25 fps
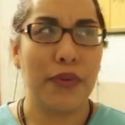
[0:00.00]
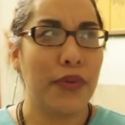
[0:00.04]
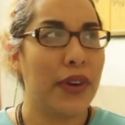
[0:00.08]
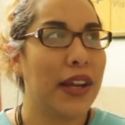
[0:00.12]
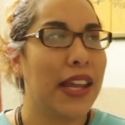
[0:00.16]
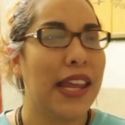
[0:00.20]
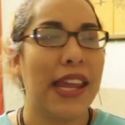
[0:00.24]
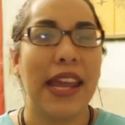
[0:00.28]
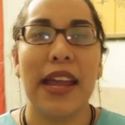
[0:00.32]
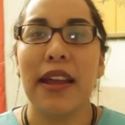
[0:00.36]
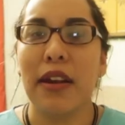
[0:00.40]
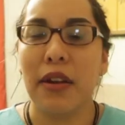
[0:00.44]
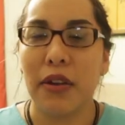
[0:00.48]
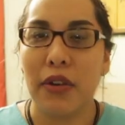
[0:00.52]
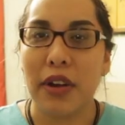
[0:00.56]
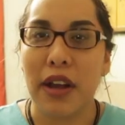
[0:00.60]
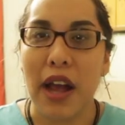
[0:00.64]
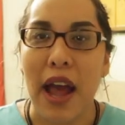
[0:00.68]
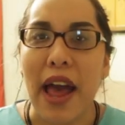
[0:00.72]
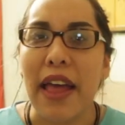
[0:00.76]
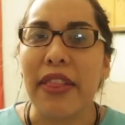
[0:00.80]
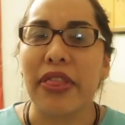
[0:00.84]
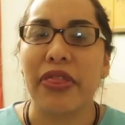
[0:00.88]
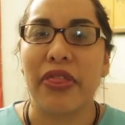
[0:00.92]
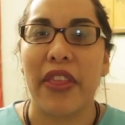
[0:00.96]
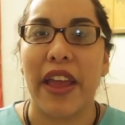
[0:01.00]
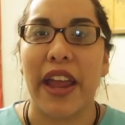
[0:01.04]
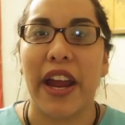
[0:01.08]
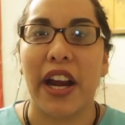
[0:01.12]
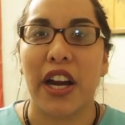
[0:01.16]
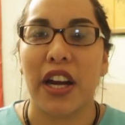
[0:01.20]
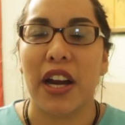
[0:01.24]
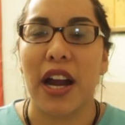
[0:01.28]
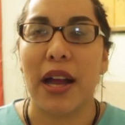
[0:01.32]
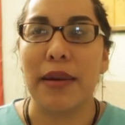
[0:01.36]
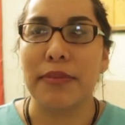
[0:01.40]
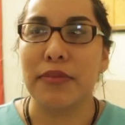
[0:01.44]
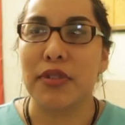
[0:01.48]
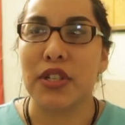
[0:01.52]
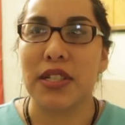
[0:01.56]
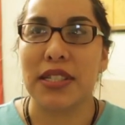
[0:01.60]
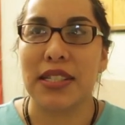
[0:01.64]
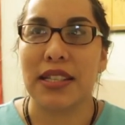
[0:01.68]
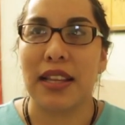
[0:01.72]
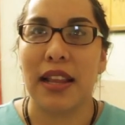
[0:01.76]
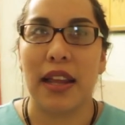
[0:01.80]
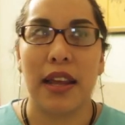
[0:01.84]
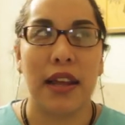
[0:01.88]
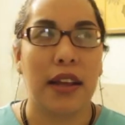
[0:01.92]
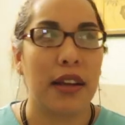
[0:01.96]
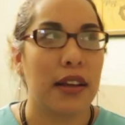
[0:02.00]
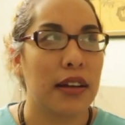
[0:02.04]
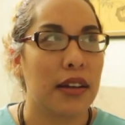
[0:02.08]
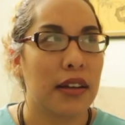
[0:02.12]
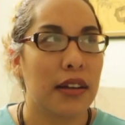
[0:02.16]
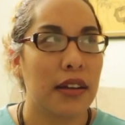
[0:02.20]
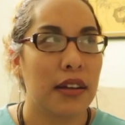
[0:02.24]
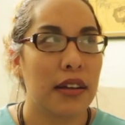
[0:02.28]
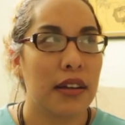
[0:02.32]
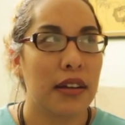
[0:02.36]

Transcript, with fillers: when he got there, I'm just like,